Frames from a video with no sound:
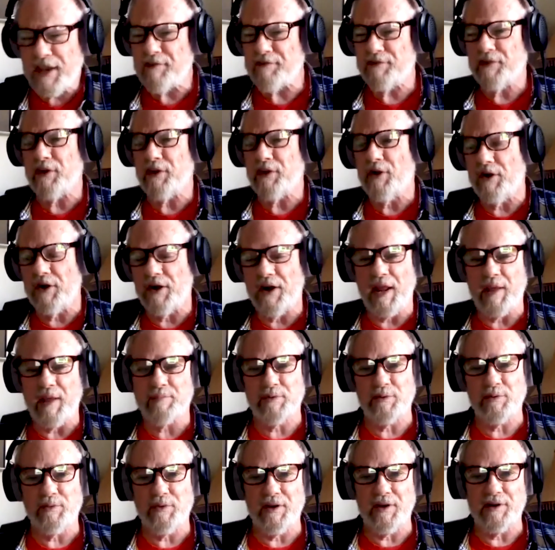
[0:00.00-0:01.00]
that fit on an
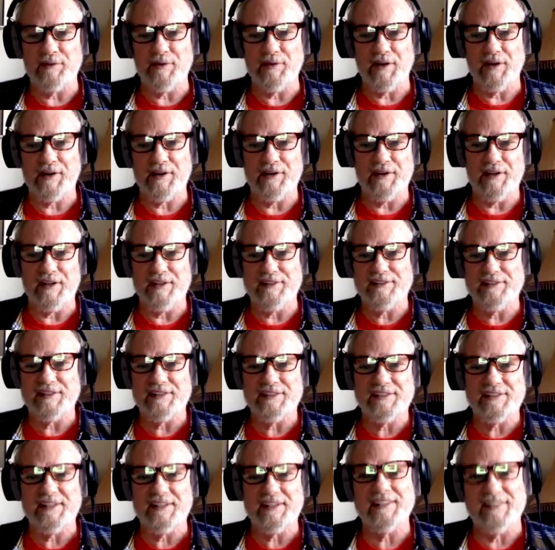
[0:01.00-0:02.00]
April Wine record? It
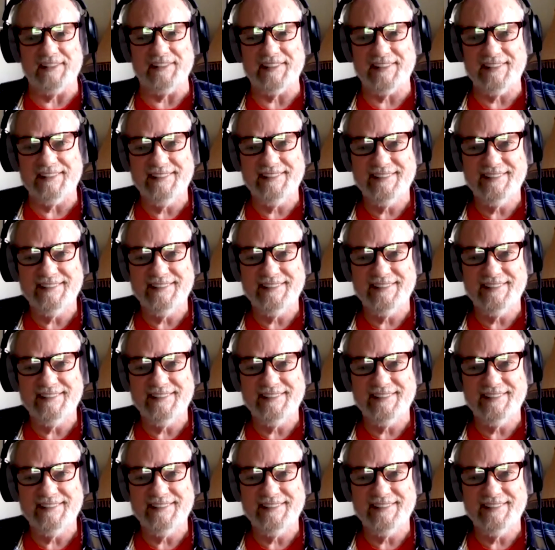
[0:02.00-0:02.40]
just doesn't.